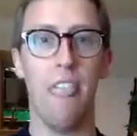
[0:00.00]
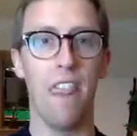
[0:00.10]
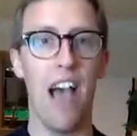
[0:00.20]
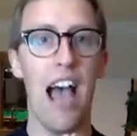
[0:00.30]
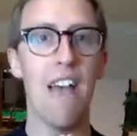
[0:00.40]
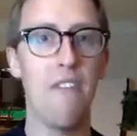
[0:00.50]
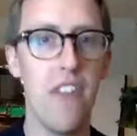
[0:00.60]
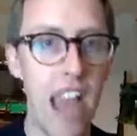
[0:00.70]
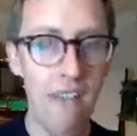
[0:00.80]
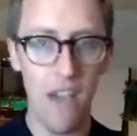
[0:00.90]
that I have
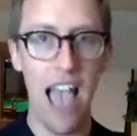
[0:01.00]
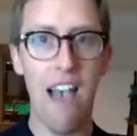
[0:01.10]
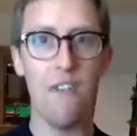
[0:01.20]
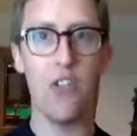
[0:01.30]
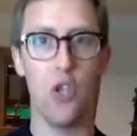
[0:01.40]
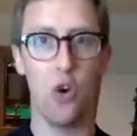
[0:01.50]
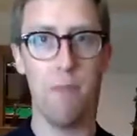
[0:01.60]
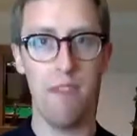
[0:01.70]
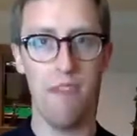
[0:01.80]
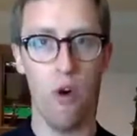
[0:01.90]
never ever
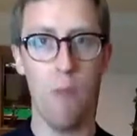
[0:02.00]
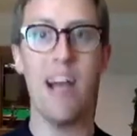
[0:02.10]
done before.